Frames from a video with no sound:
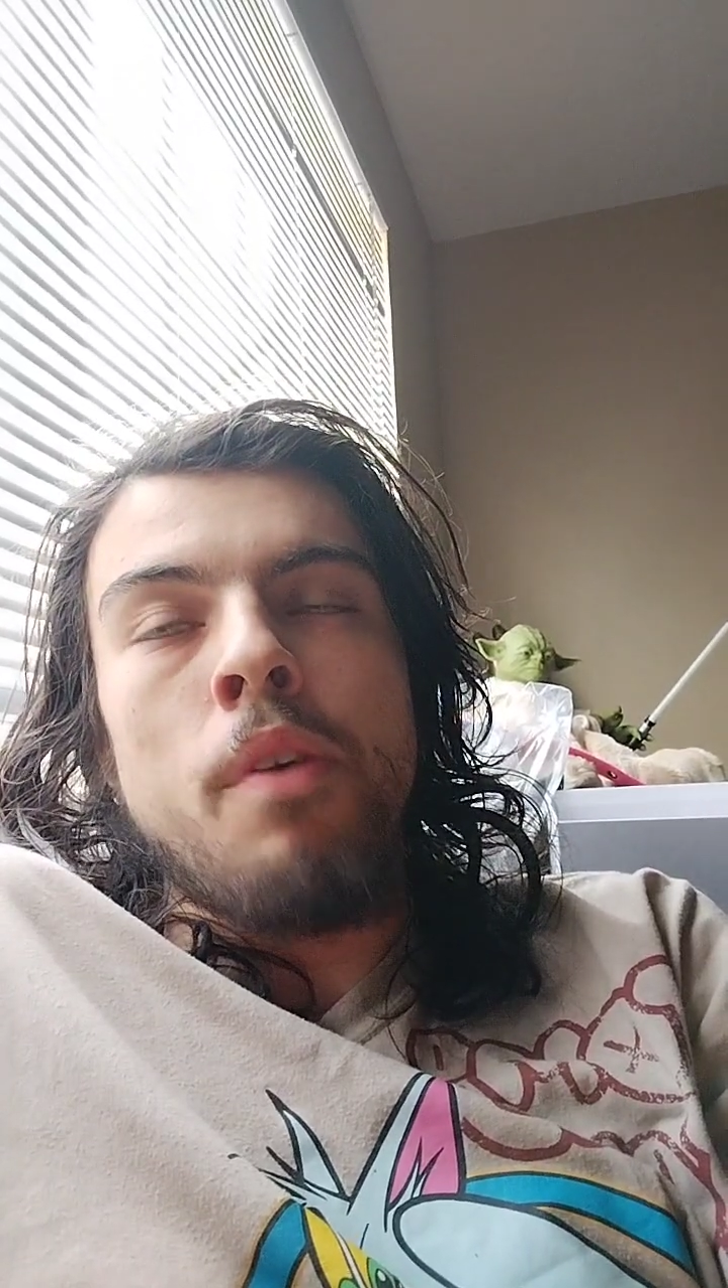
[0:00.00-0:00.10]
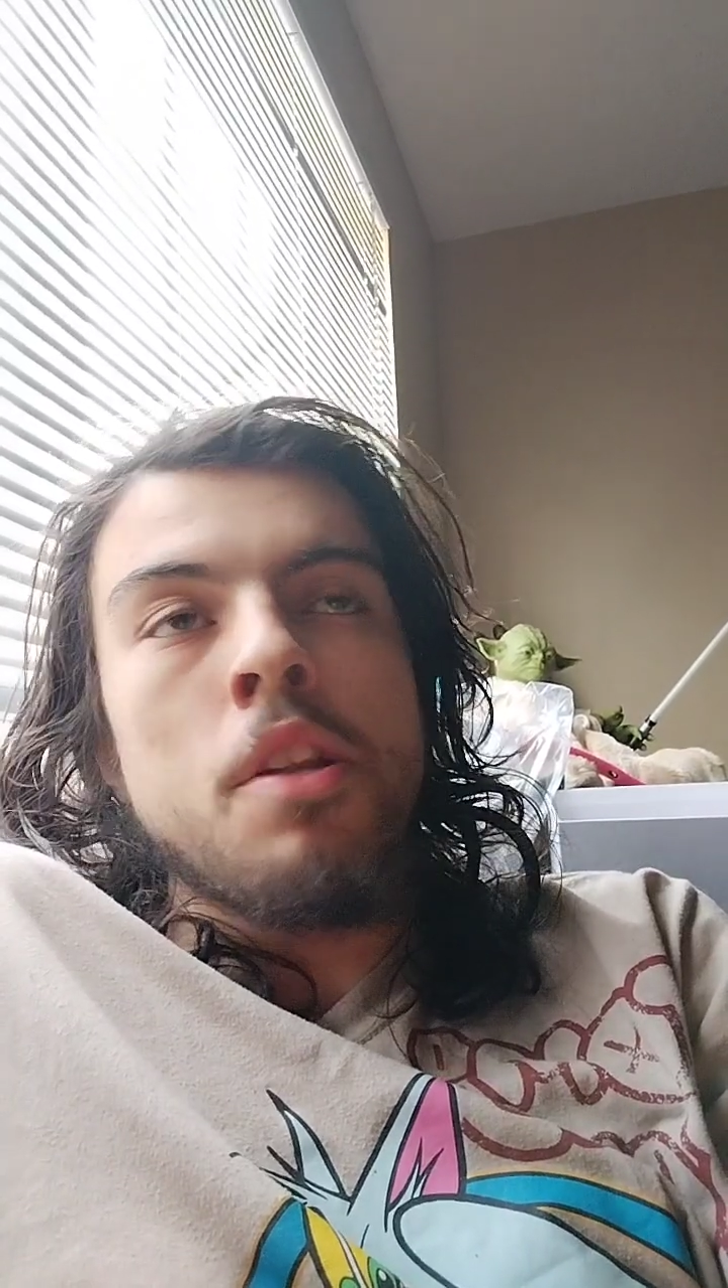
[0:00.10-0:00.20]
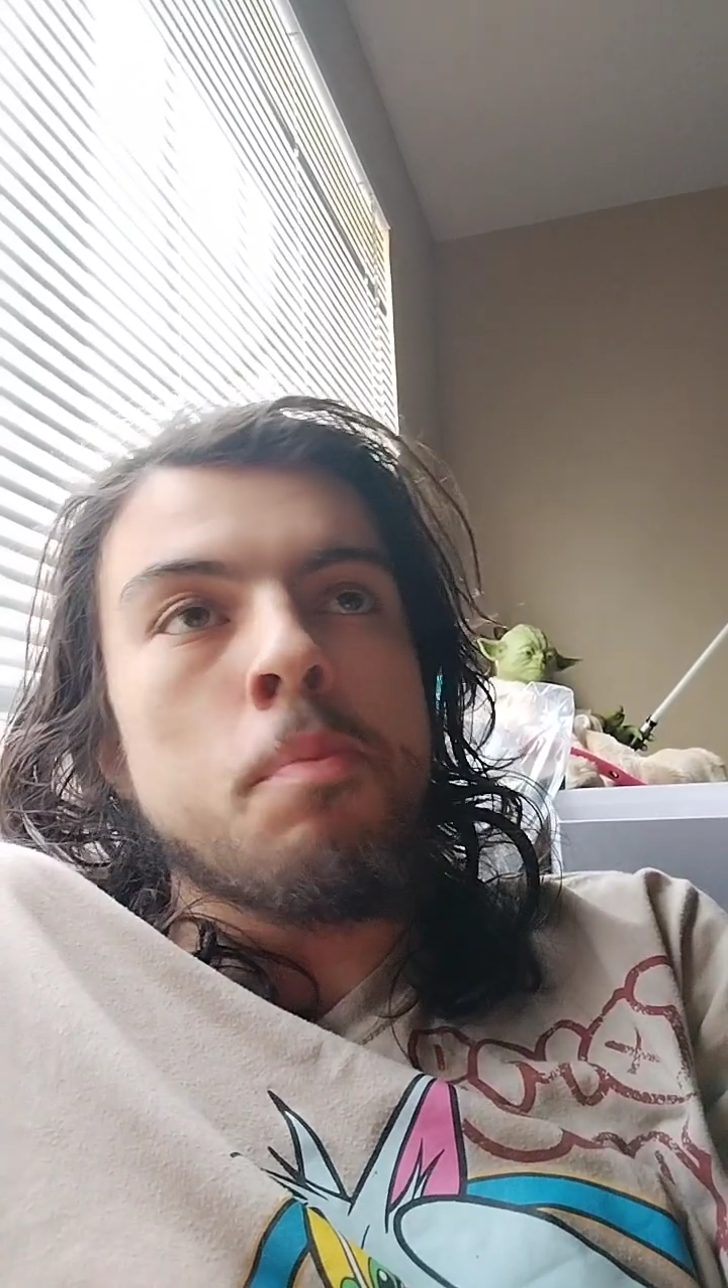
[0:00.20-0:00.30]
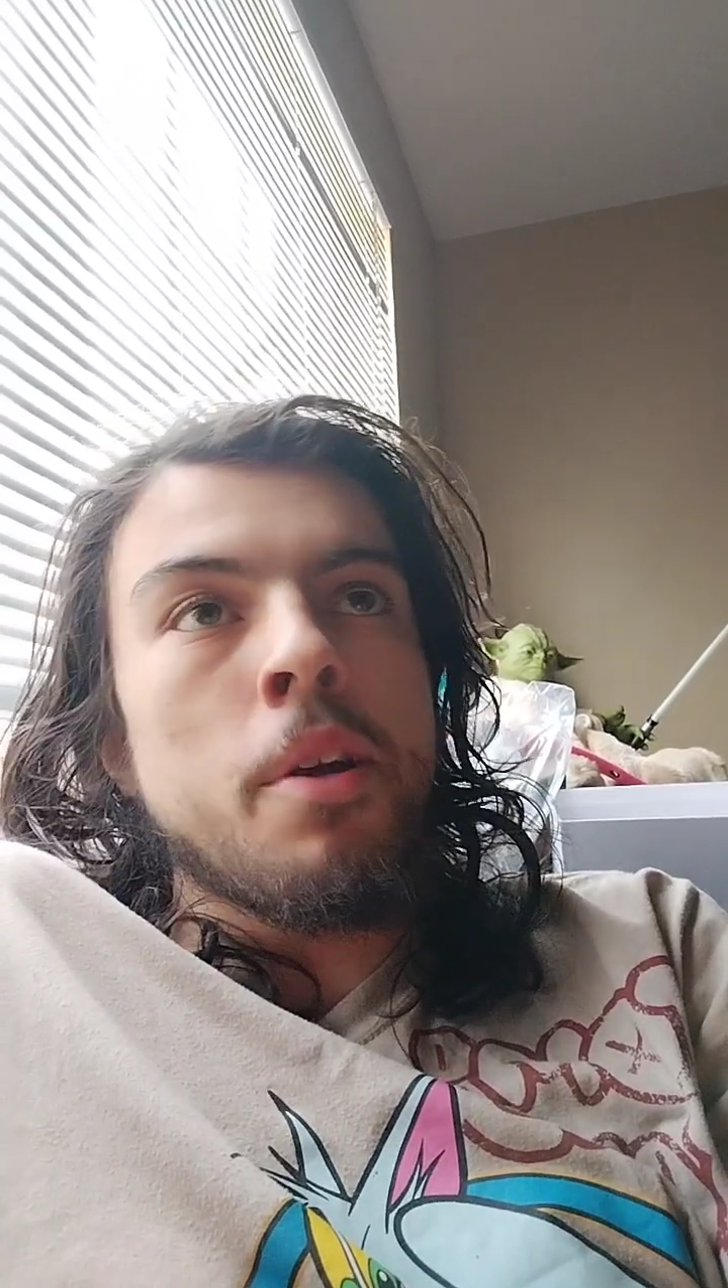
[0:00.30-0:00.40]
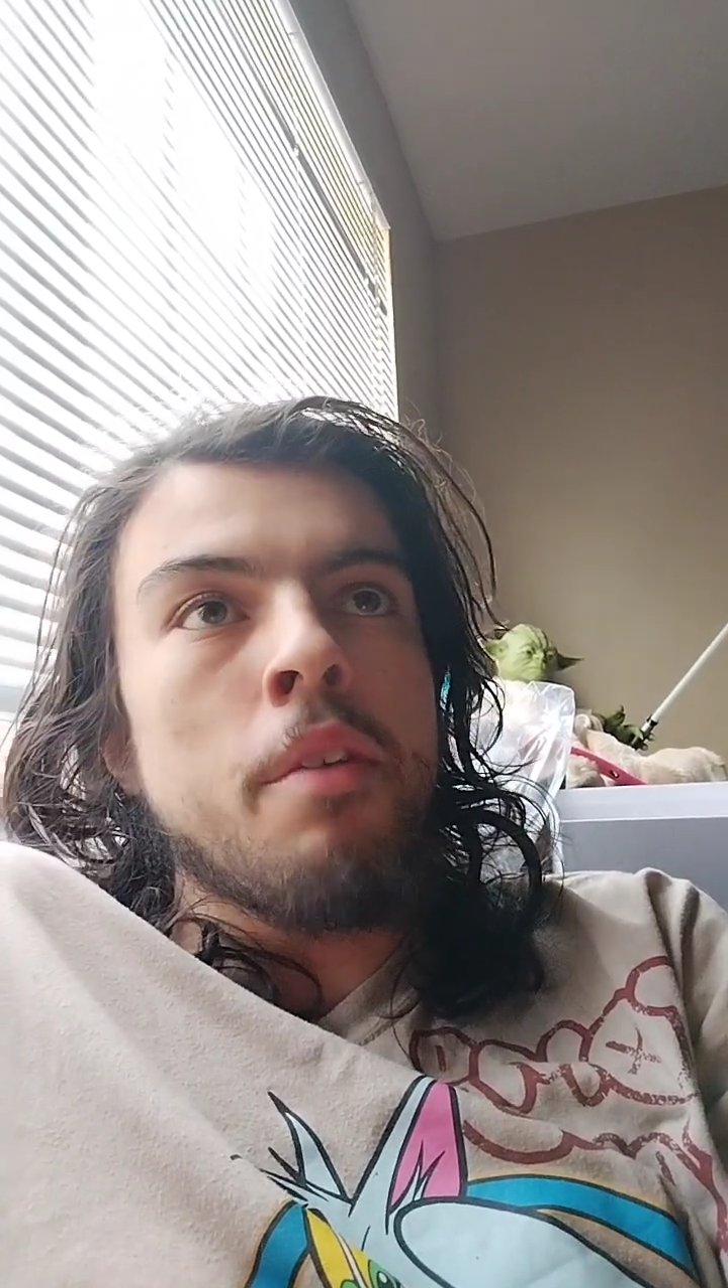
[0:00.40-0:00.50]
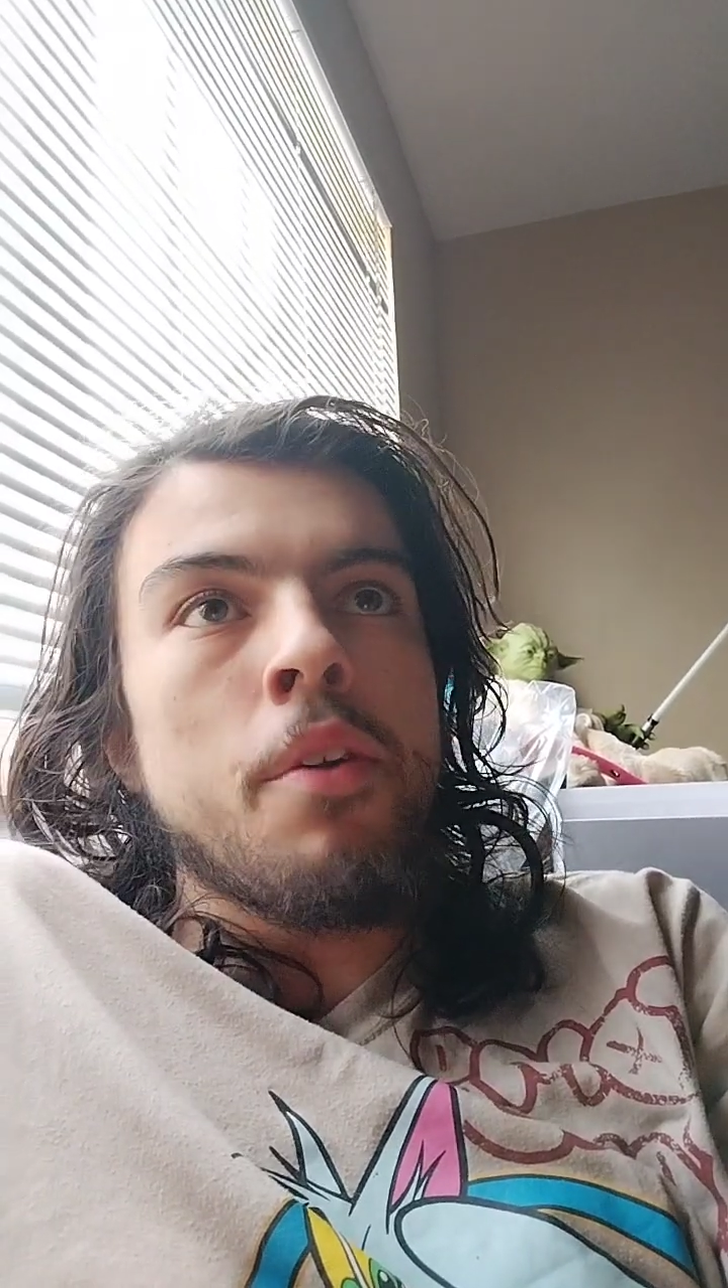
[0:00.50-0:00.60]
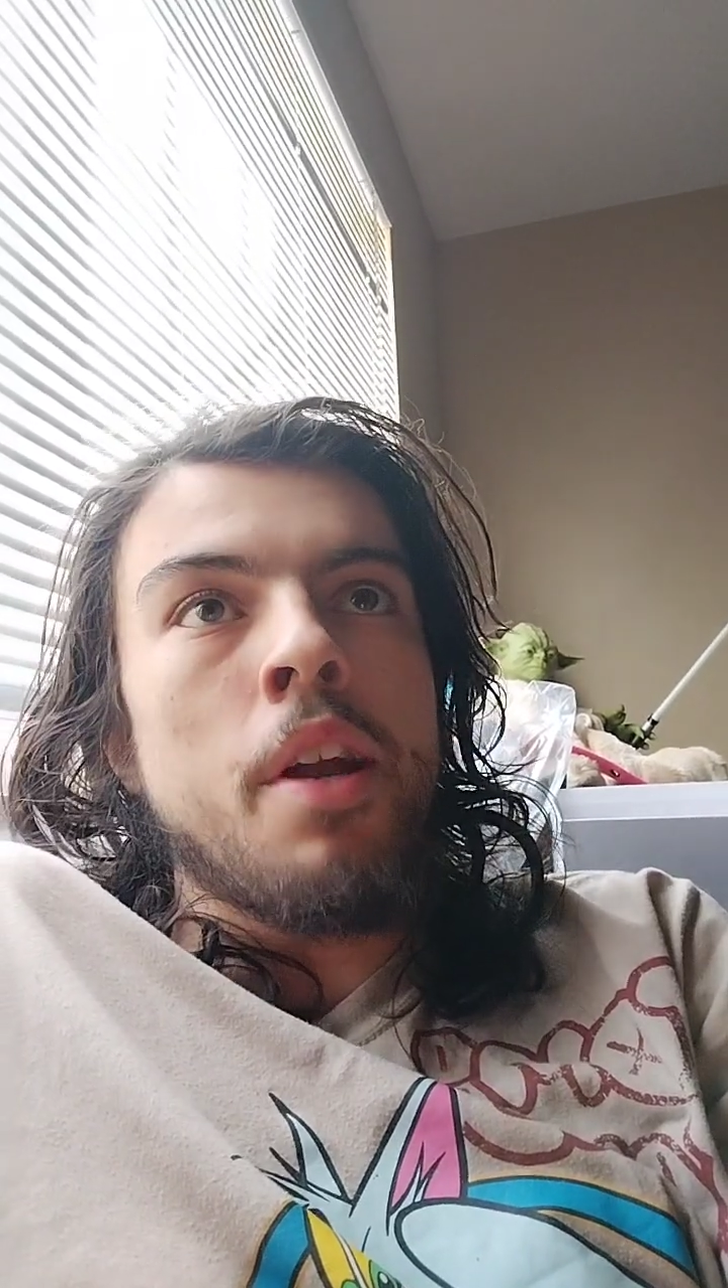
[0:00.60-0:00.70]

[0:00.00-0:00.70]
Facebook every